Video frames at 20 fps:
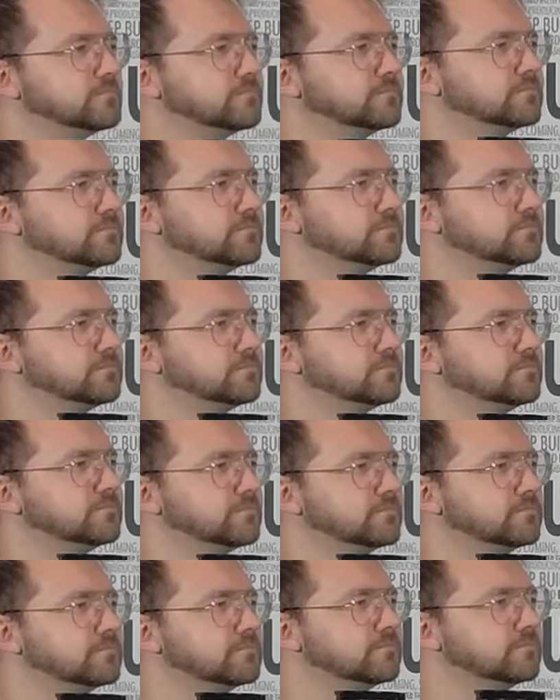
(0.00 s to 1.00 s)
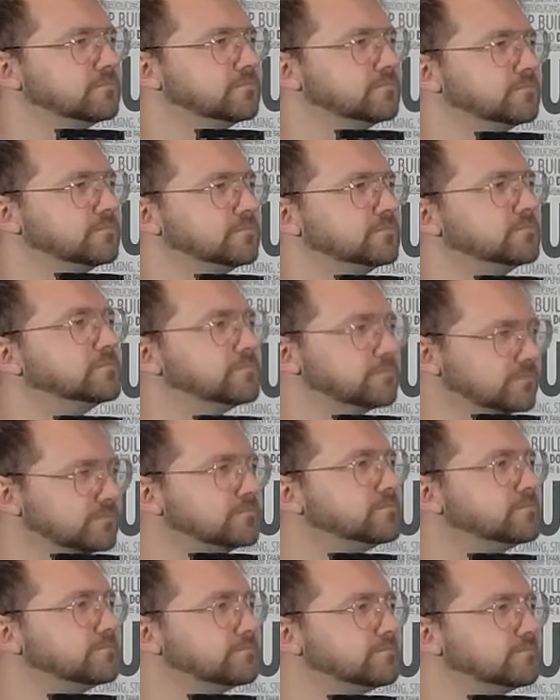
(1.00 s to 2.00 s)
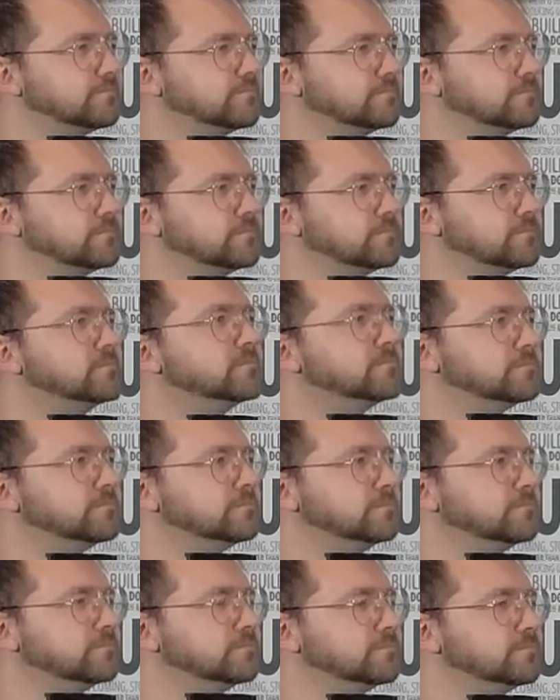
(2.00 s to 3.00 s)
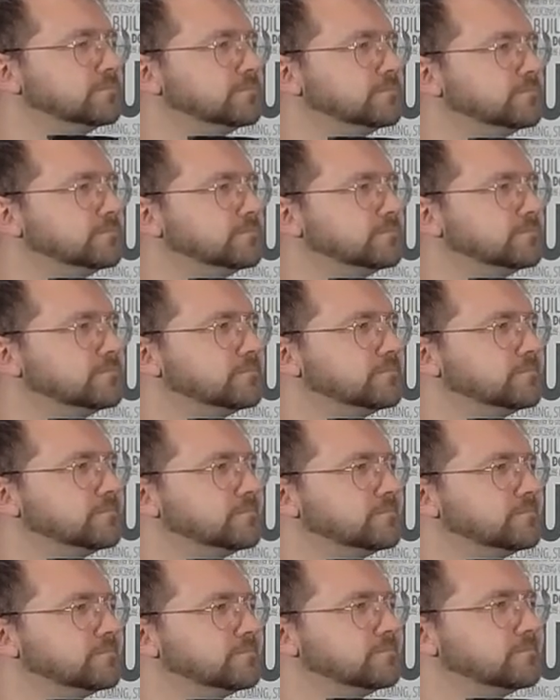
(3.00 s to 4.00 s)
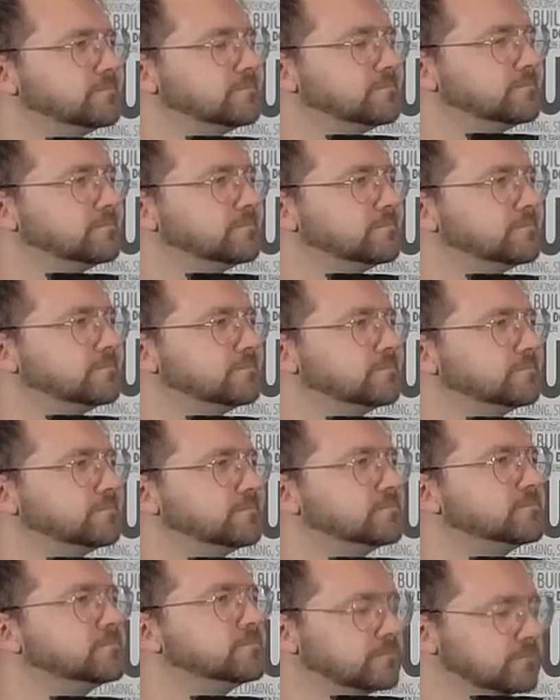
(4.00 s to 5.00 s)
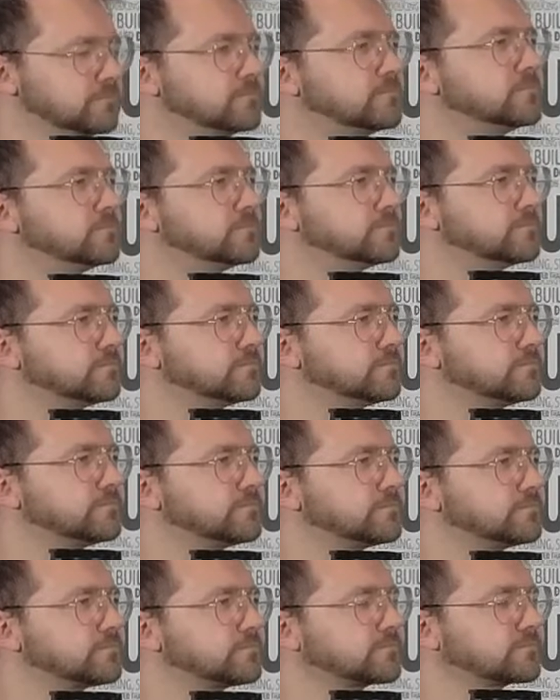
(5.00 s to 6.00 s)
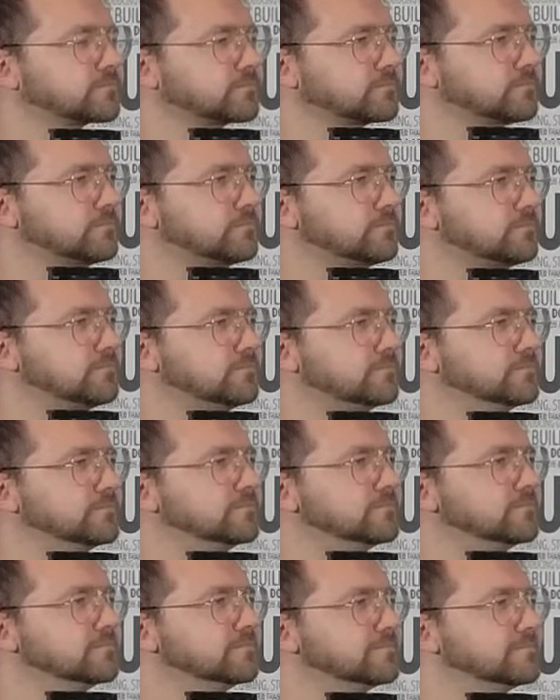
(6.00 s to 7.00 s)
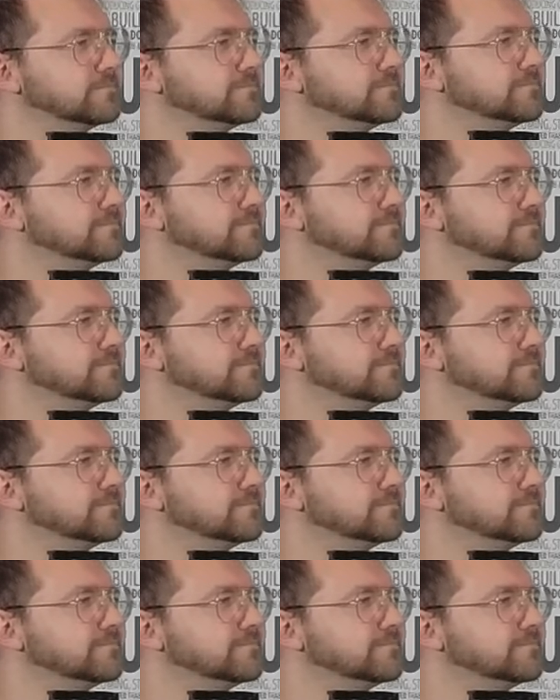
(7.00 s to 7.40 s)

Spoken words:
[no speech]